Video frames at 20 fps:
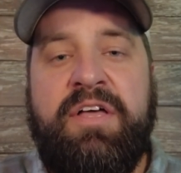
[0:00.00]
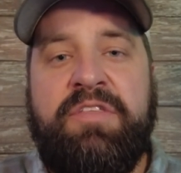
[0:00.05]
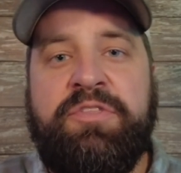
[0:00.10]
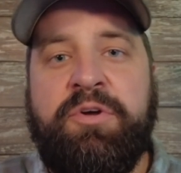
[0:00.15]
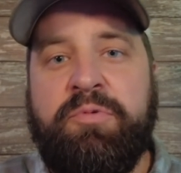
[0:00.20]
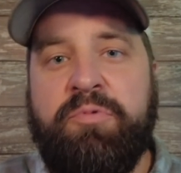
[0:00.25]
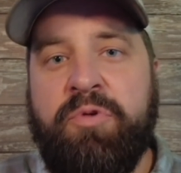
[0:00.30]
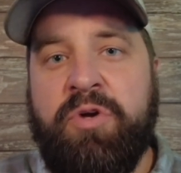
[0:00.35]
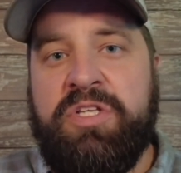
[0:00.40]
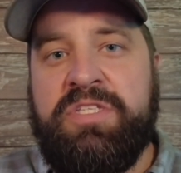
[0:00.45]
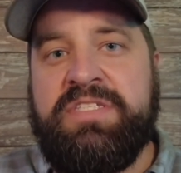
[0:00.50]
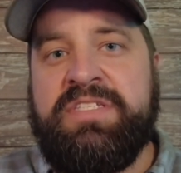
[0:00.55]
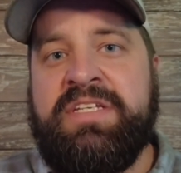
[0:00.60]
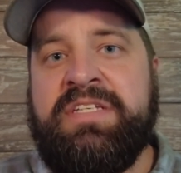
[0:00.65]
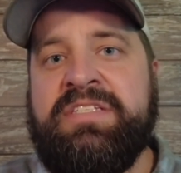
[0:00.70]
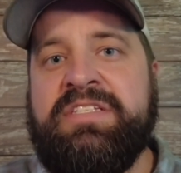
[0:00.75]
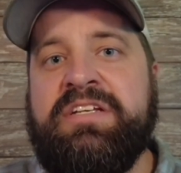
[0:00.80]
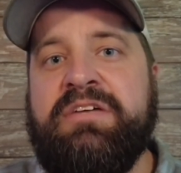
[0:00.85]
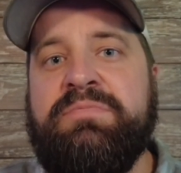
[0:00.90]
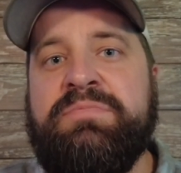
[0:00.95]
the root
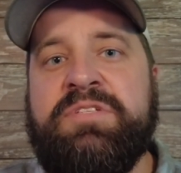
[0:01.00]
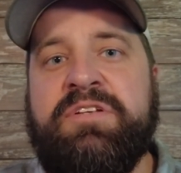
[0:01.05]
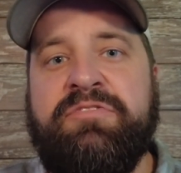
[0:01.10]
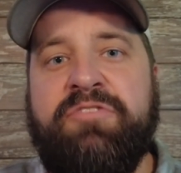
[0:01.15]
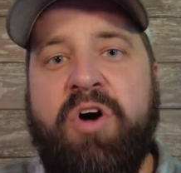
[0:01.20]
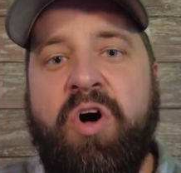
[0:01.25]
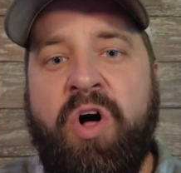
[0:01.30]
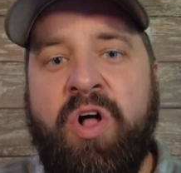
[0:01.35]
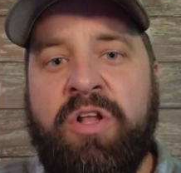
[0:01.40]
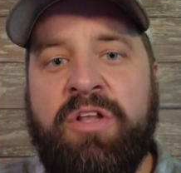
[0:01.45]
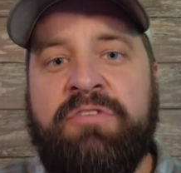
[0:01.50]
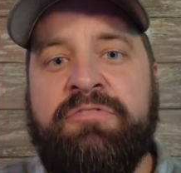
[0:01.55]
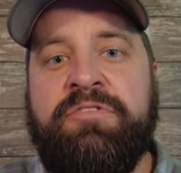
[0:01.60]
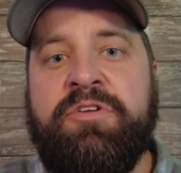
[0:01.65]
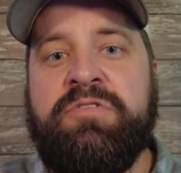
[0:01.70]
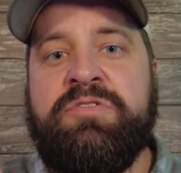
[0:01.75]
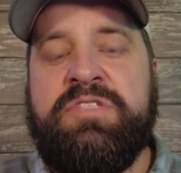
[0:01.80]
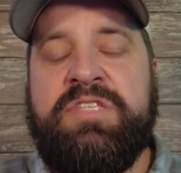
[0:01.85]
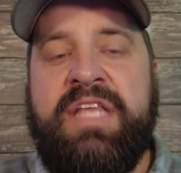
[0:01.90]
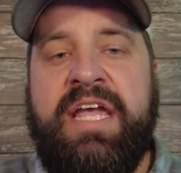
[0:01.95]
systems of all of
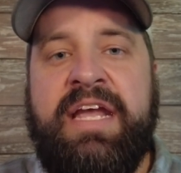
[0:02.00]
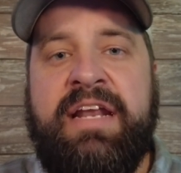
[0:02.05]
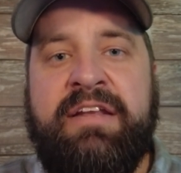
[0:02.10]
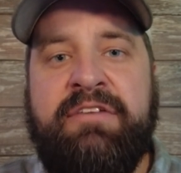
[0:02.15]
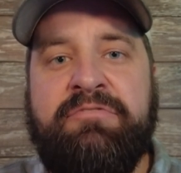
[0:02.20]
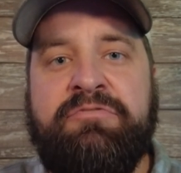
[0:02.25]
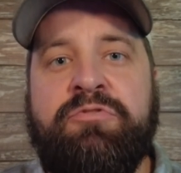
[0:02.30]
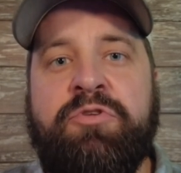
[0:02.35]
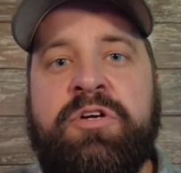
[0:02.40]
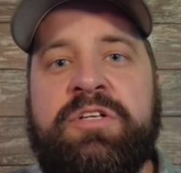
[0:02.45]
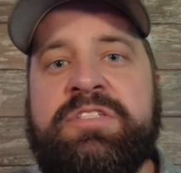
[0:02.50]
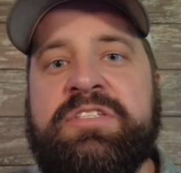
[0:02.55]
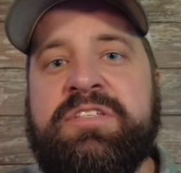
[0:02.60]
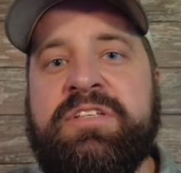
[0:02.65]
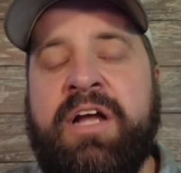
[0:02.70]
those native roots.